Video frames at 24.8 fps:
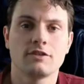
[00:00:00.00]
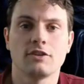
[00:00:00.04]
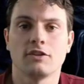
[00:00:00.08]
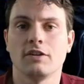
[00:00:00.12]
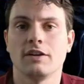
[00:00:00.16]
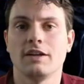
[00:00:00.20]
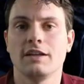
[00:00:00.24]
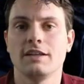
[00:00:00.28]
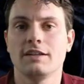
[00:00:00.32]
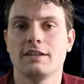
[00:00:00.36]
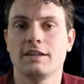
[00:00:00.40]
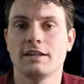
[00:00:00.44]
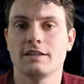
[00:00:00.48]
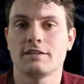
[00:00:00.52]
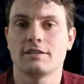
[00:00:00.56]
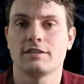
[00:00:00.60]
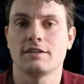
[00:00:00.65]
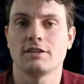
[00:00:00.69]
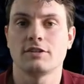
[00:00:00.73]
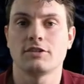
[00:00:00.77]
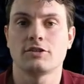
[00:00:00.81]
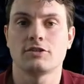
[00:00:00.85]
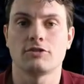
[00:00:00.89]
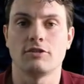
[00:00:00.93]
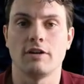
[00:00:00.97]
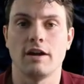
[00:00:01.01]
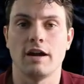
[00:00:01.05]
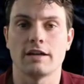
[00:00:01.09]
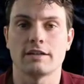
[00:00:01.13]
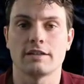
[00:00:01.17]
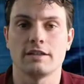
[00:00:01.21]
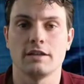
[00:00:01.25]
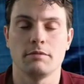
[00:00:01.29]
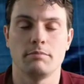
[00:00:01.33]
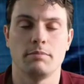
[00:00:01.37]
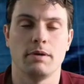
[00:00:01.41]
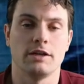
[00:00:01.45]
Selene gets
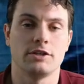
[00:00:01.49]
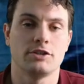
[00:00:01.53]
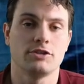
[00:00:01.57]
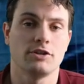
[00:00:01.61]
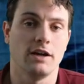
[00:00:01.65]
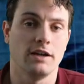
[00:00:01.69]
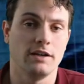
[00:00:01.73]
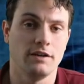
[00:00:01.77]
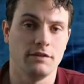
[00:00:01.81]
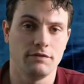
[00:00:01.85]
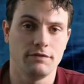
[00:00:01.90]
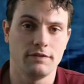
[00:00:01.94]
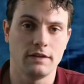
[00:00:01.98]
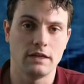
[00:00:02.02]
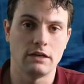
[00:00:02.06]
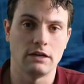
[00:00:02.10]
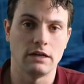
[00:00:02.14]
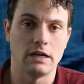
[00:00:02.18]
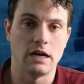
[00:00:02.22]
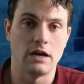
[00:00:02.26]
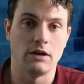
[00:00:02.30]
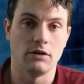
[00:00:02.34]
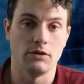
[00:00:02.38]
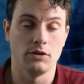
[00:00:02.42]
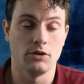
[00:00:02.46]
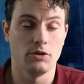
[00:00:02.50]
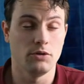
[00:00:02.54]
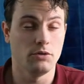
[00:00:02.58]
distracted by trying to figure out